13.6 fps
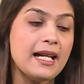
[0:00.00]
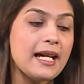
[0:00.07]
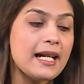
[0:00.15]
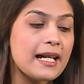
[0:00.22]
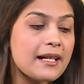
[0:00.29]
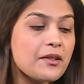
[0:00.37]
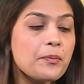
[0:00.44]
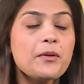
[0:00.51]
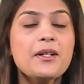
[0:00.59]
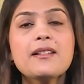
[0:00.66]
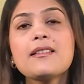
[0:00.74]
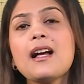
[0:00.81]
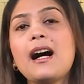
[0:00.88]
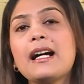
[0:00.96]

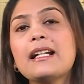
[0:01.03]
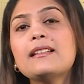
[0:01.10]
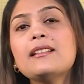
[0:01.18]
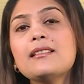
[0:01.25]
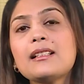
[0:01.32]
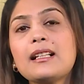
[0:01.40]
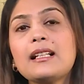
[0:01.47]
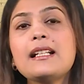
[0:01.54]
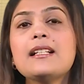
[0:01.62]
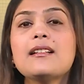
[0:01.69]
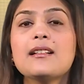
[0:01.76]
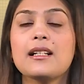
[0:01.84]
express either a clear